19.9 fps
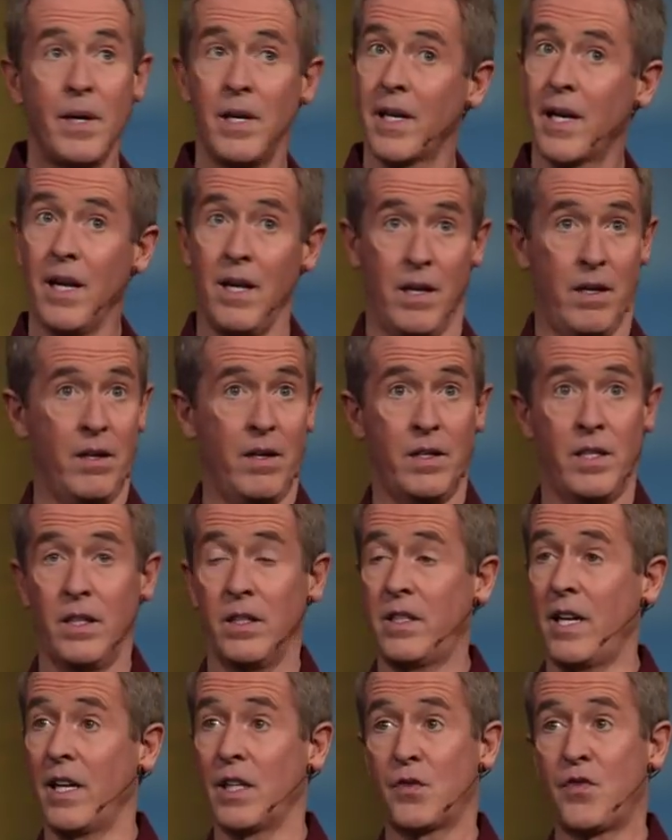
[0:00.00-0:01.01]
again, it
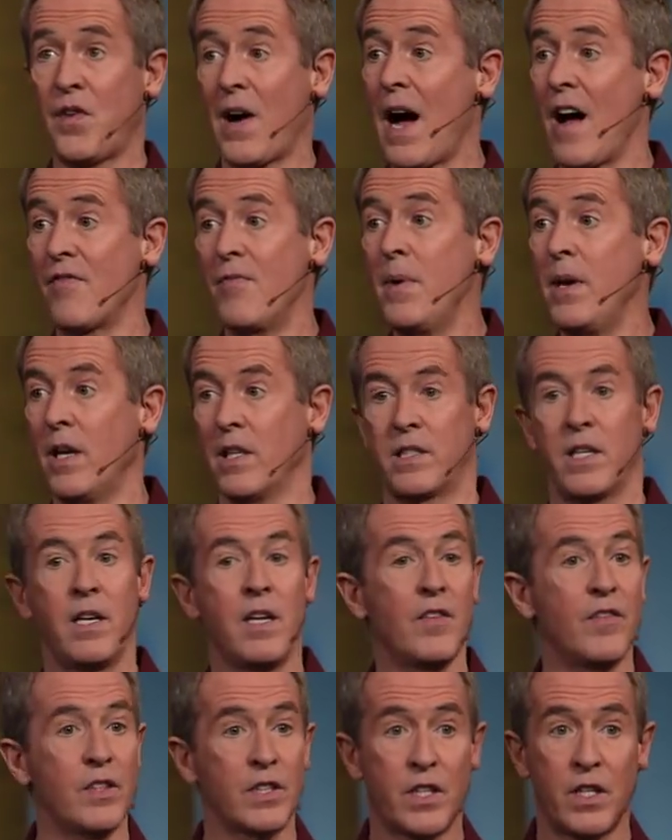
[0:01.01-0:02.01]
takes 5 minutes. Any
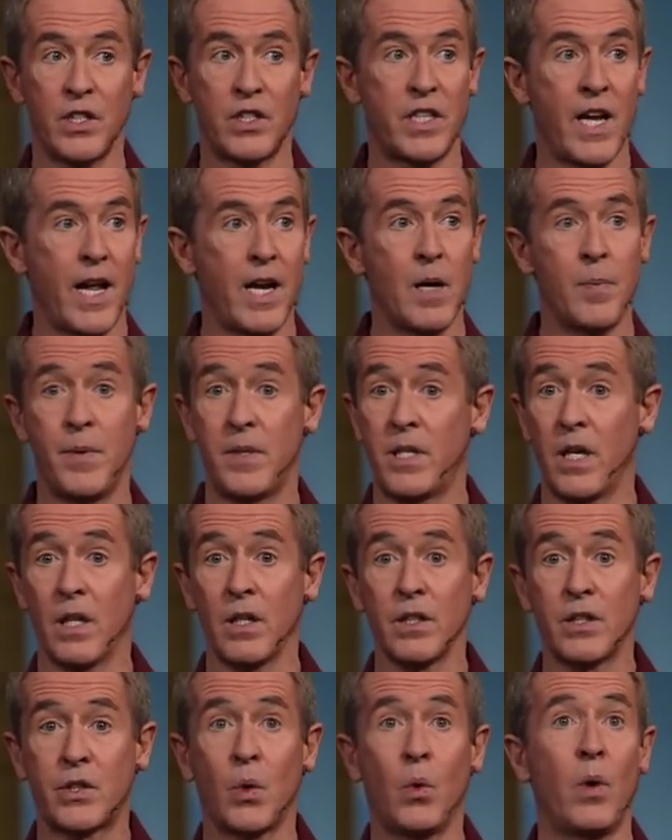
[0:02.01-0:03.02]
of us could stand up and tell a
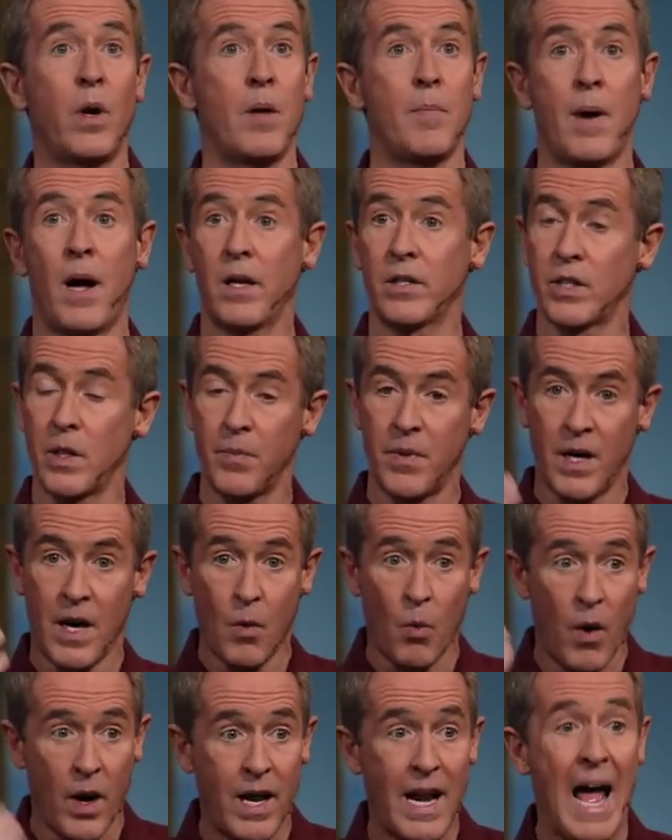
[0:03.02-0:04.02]
story about something I
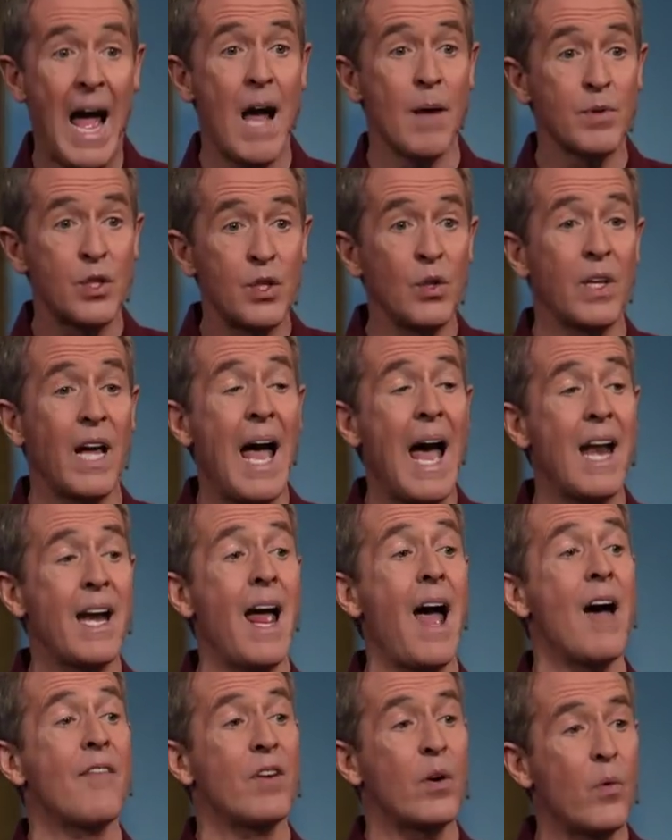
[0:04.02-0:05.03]
wanted, absolutely had to
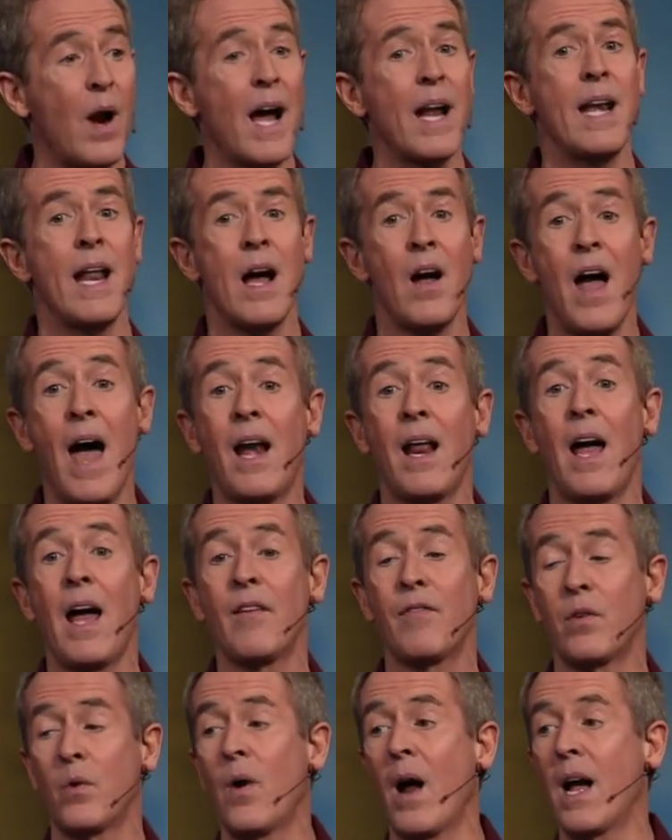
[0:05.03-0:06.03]
have it right
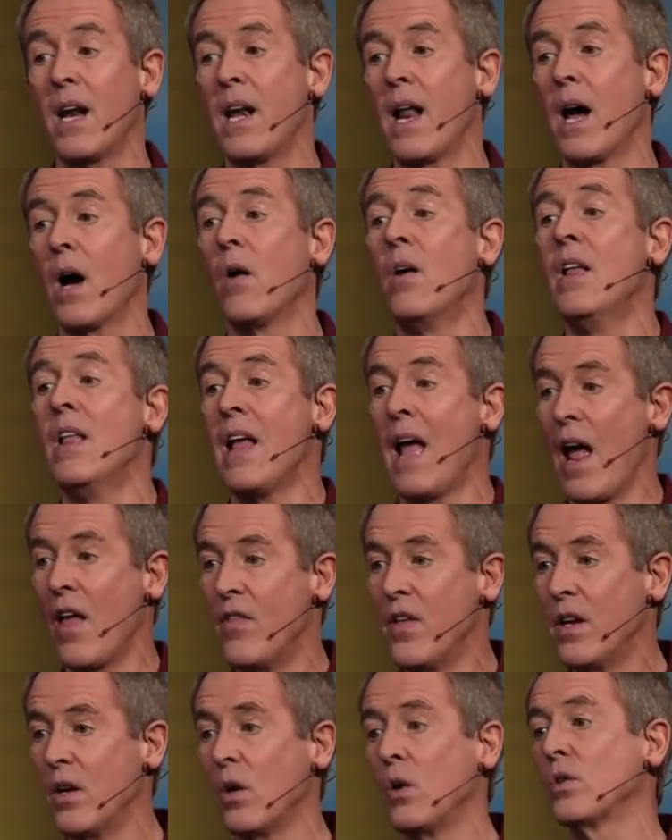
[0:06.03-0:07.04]
now, and
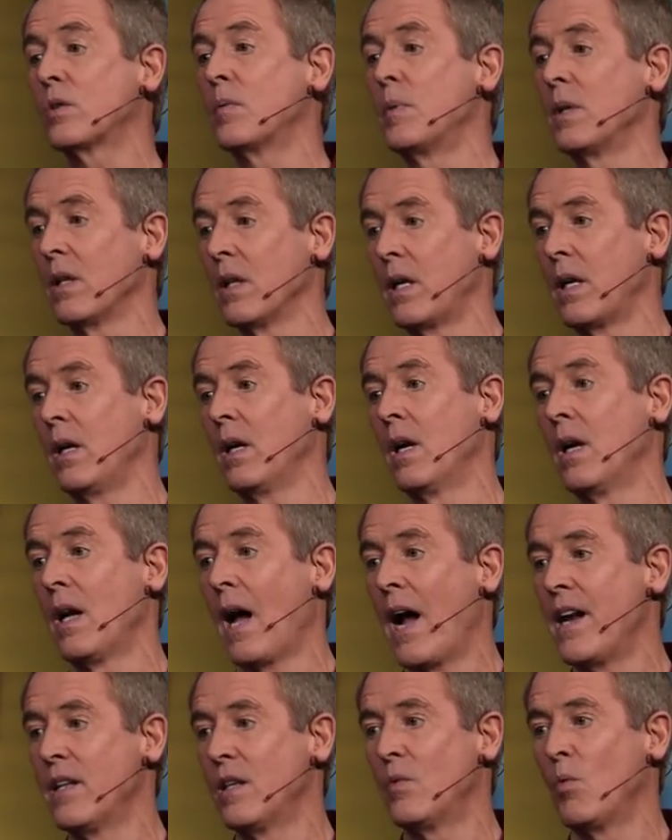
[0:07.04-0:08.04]
then ultimately
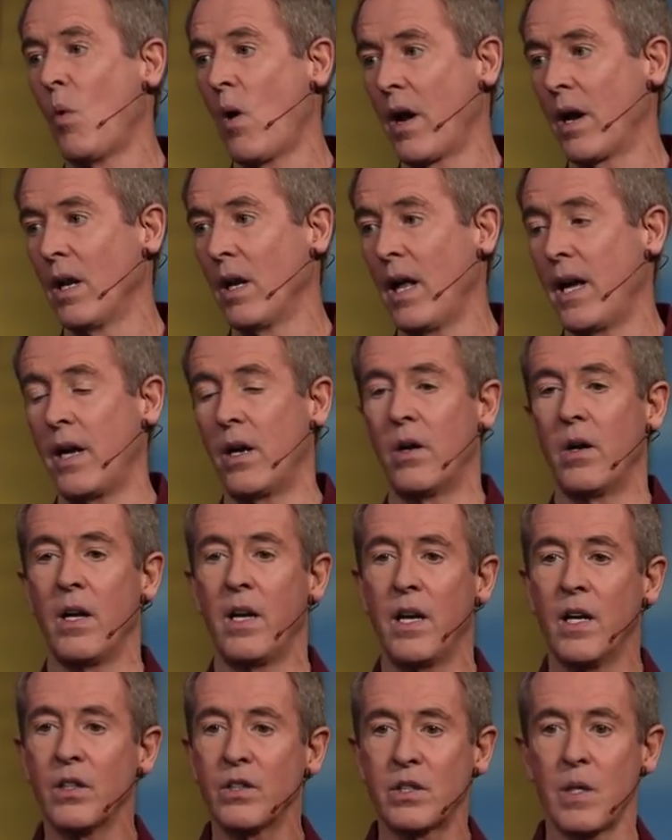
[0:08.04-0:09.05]
I didn't want it later. And
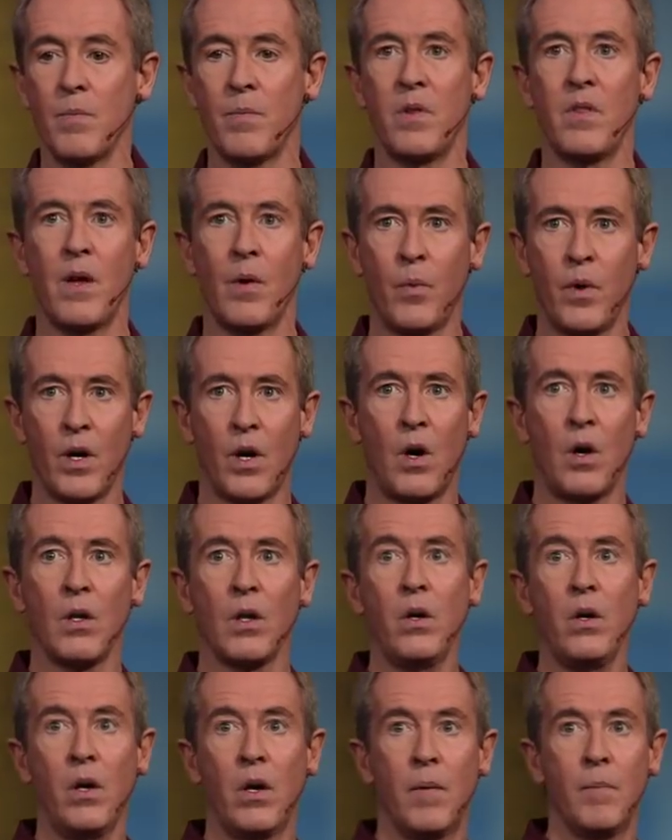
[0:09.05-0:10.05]
here's something that we all learn,